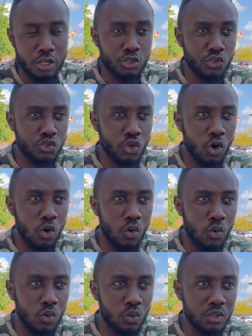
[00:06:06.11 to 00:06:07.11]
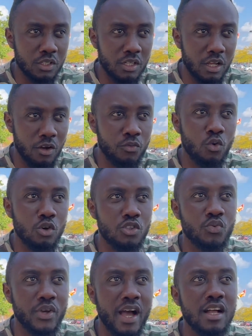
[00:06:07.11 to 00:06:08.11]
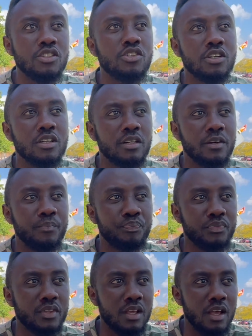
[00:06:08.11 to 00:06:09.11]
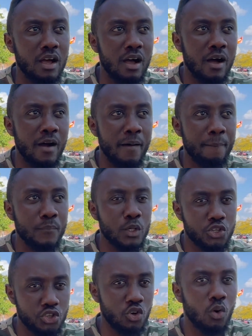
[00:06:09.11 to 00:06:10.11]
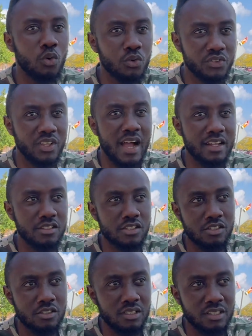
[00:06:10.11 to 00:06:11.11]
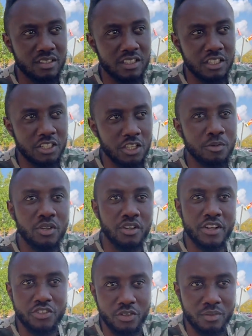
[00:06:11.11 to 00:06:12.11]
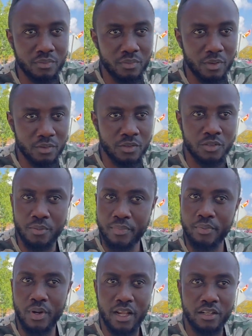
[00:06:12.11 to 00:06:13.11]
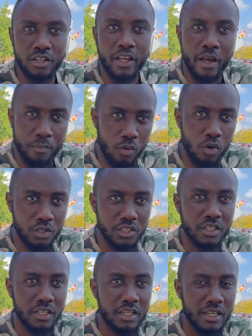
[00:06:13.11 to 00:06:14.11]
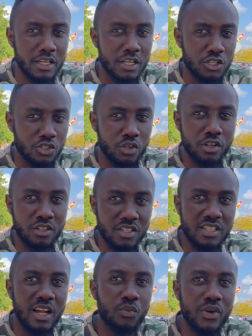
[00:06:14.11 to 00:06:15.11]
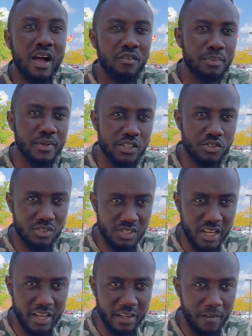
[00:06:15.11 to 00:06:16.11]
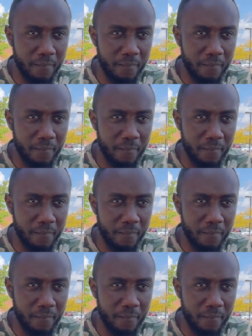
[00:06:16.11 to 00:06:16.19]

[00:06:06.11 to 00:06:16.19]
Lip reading: So, of course, we had to show that to the immigration, to the people at the airport, so they understand we have a place to stay.